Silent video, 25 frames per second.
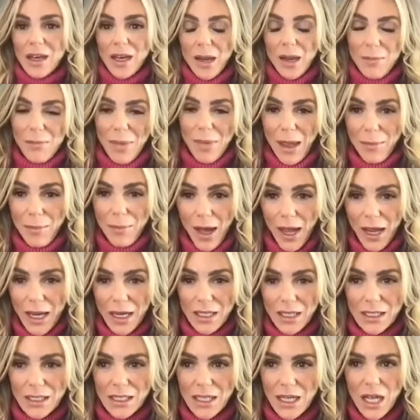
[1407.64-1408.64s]
it in my
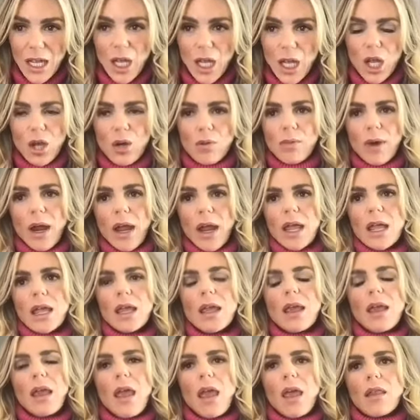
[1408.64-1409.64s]
mind.
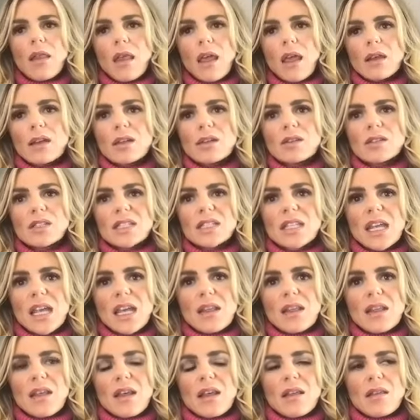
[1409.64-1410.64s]
Right. And then
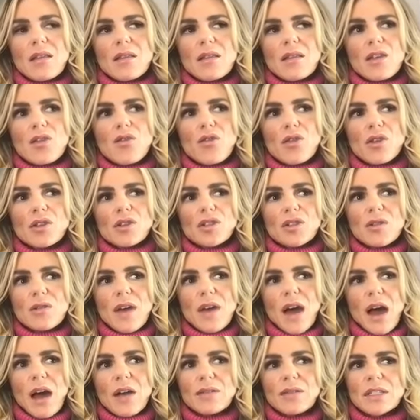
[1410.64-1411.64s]
seeing that you could do
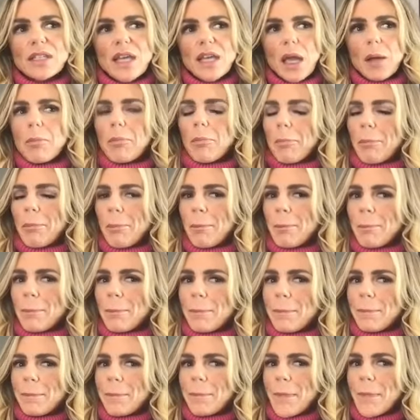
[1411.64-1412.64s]
that, I was like, hmm,
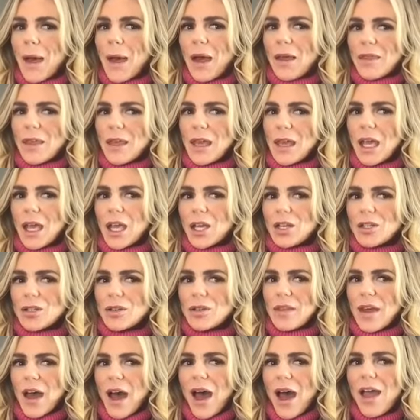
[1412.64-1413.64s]
I think I can
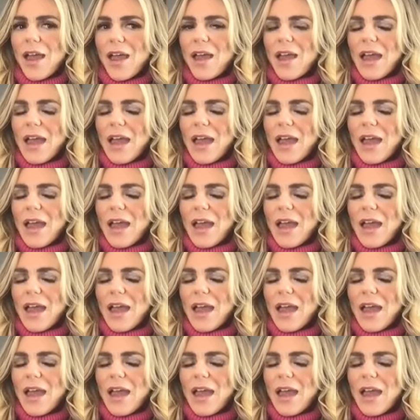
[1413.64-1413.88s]
do that.